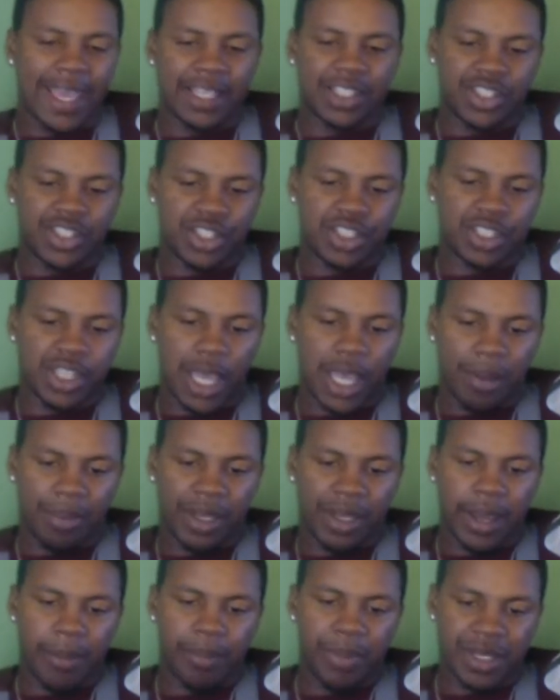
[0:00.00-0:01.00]
is the
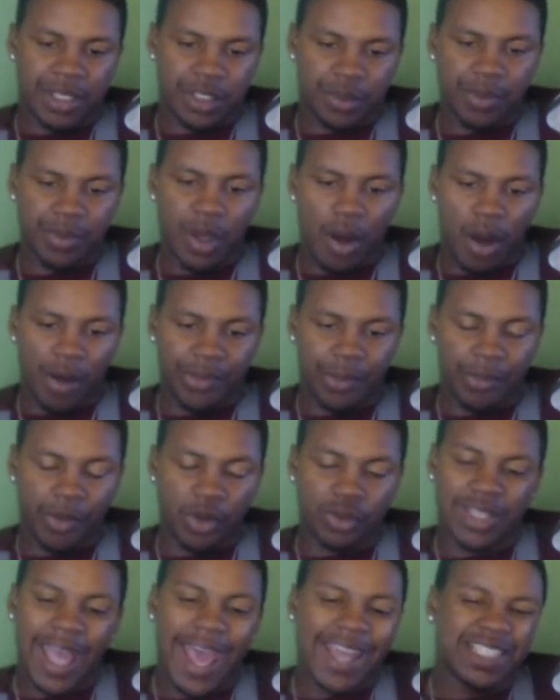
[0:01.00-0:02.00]
statement that pissed me off the
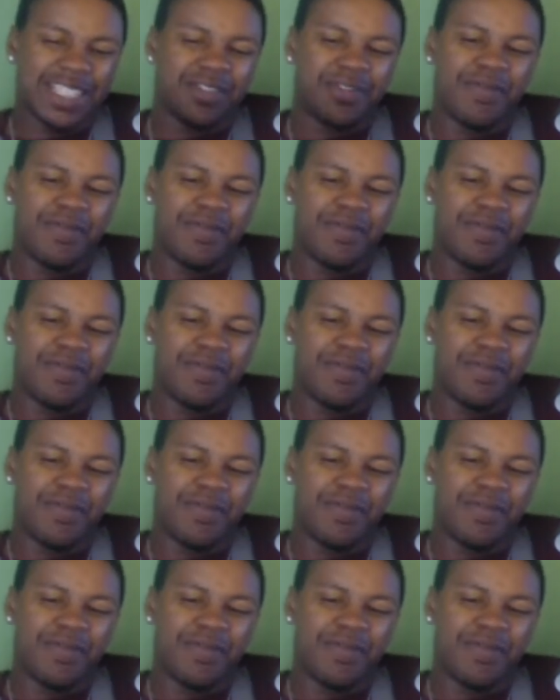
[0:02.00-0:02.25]
most. That is